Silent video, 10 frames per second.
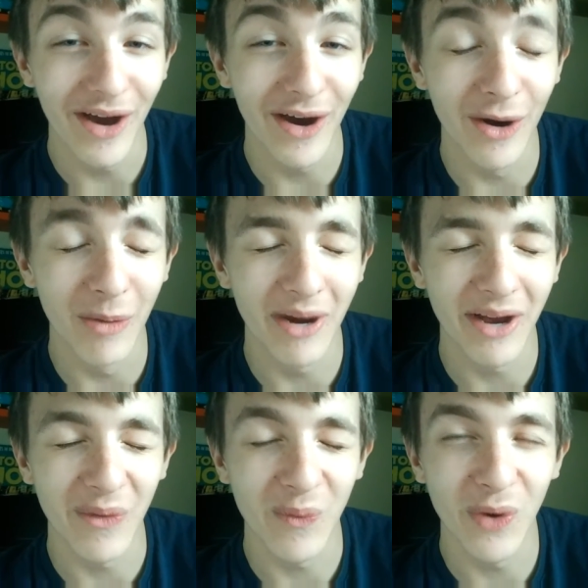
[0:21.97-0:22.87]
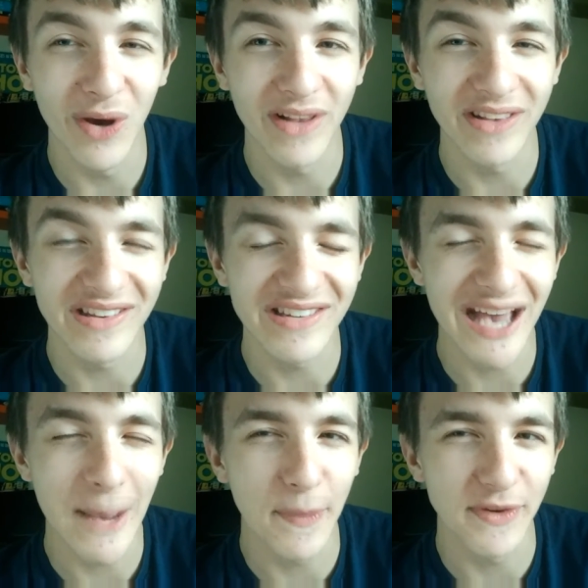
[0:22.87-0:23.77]
Oh my word, this
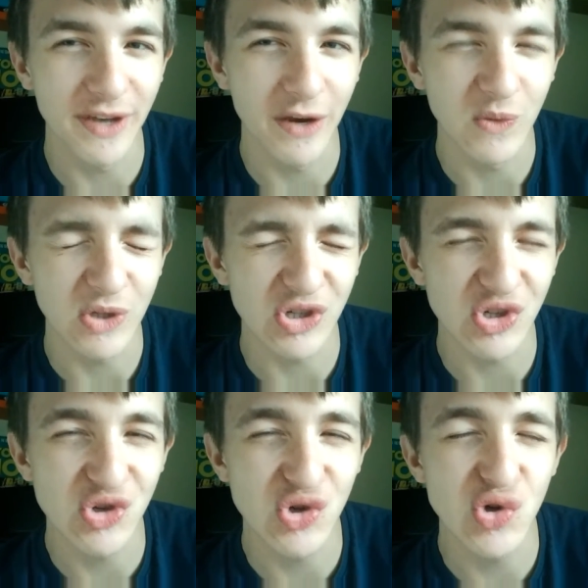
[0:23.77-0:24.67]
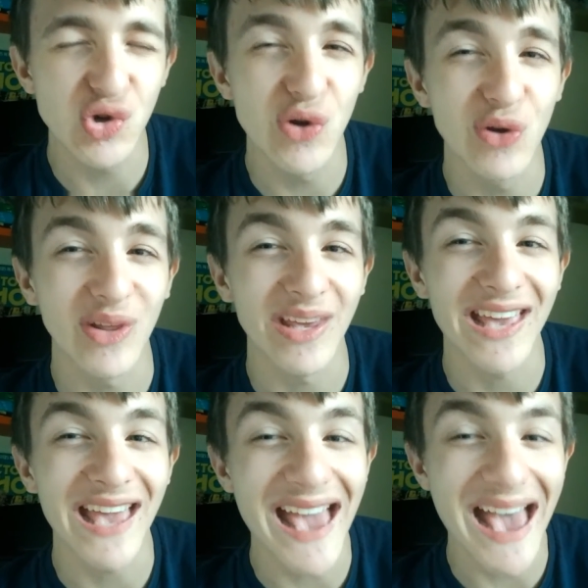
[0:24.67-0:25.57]
episode was truly
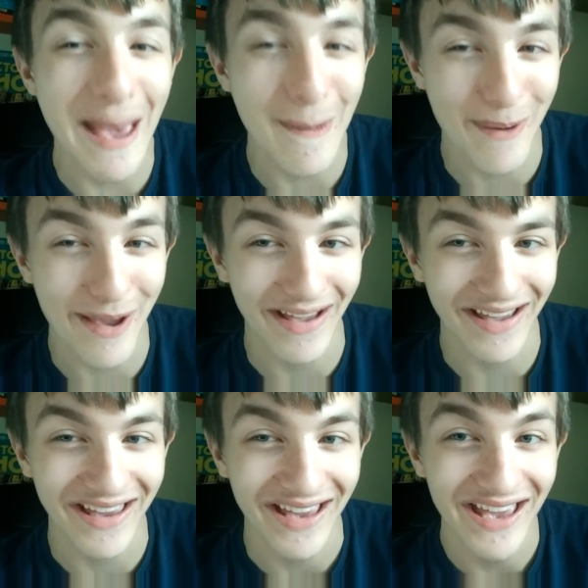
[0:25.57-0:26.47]
epic.